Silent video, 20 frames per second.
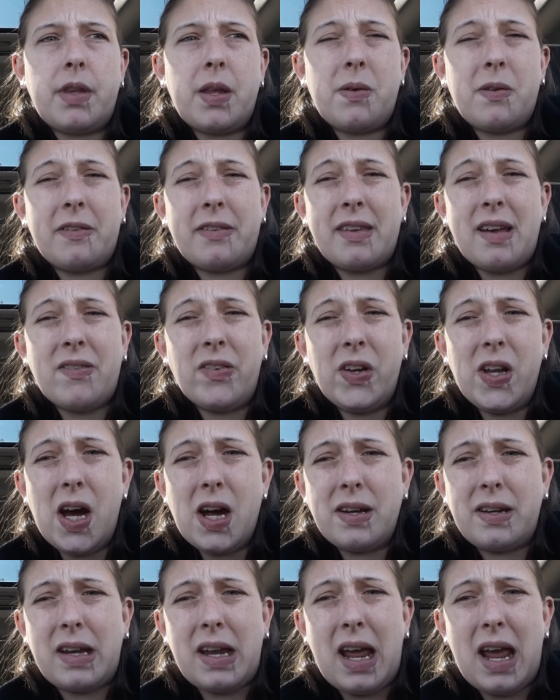there was seven
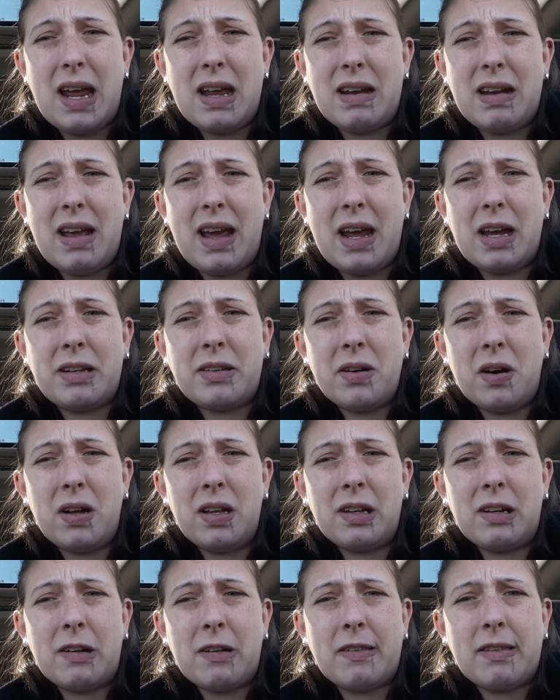ninety eight, eight
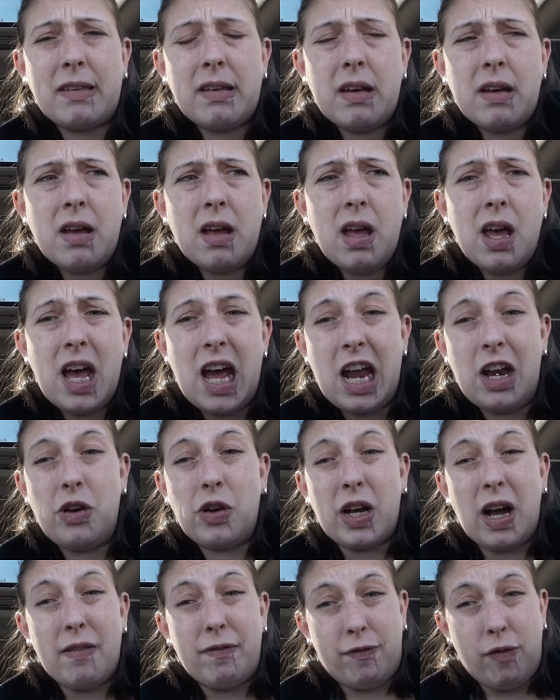dollars, and
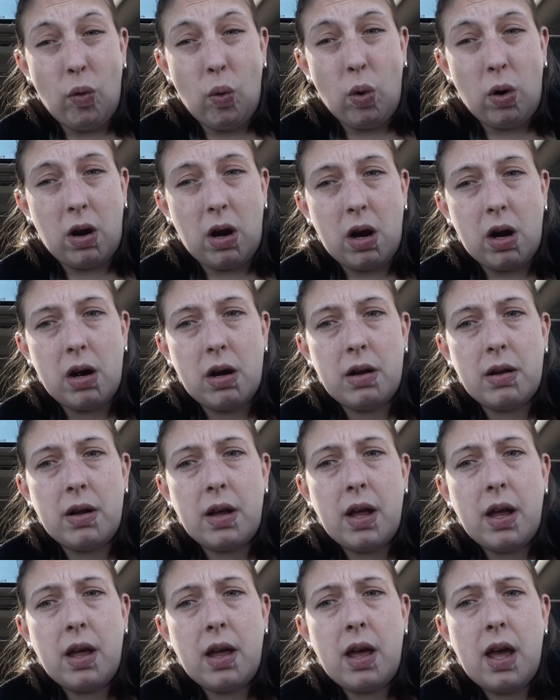you got four.
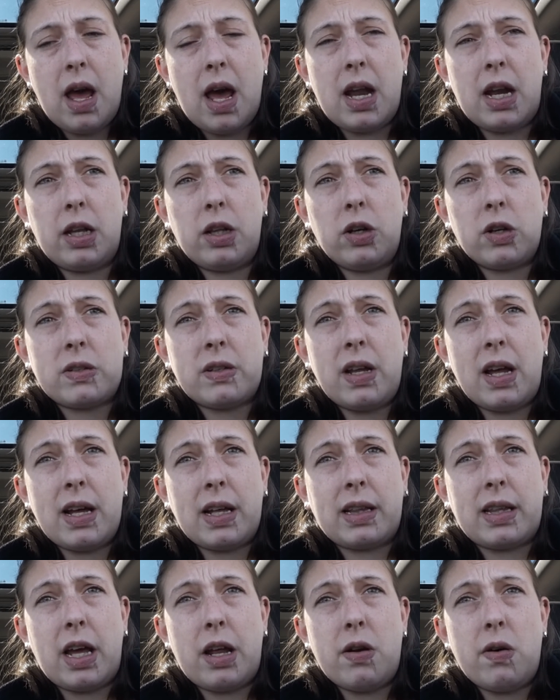And it looked
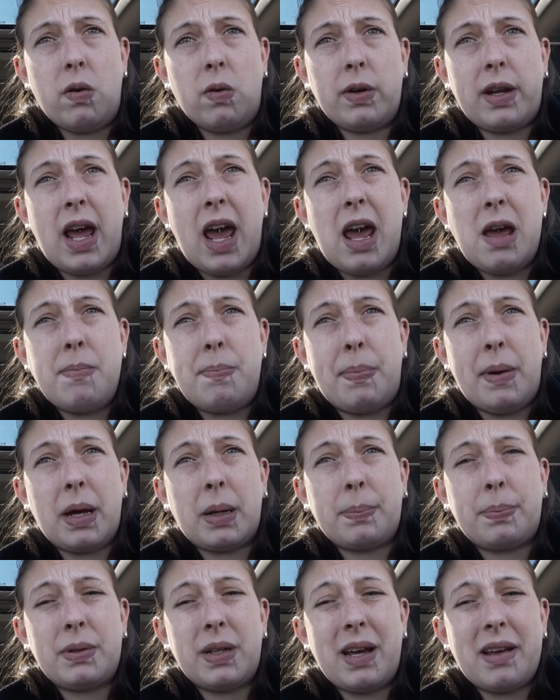like they'd hold eight
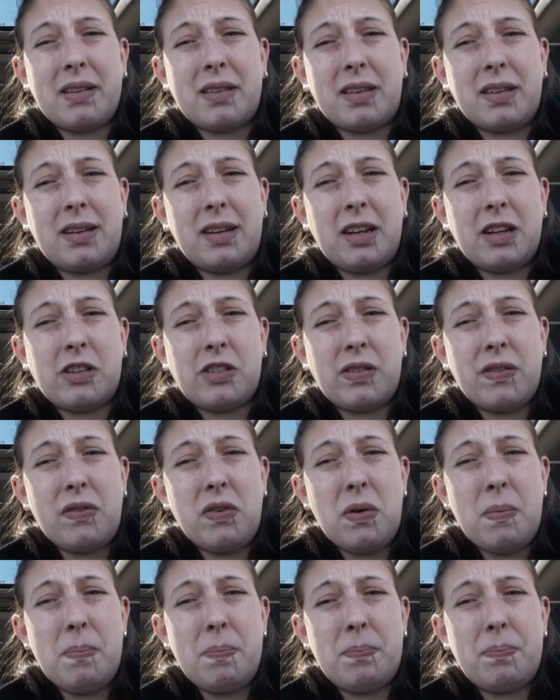big plates in each of
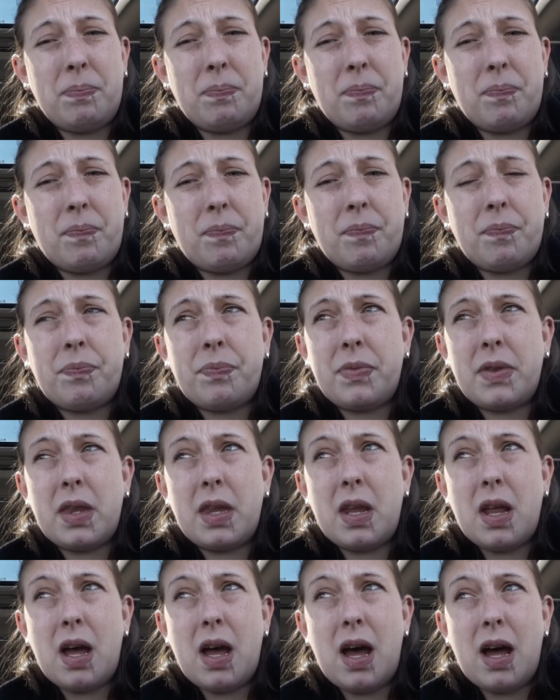them,
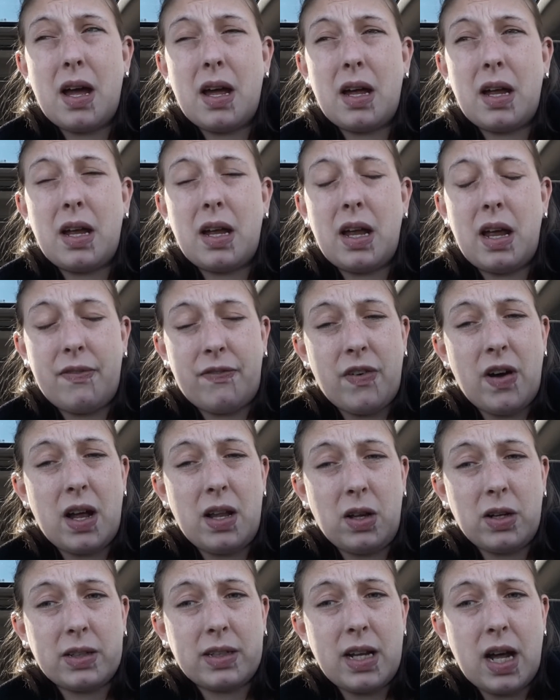if
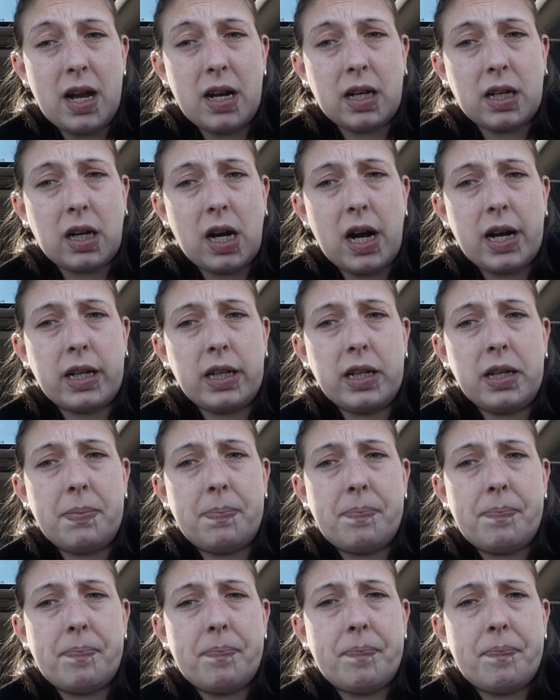I looked at it correctly.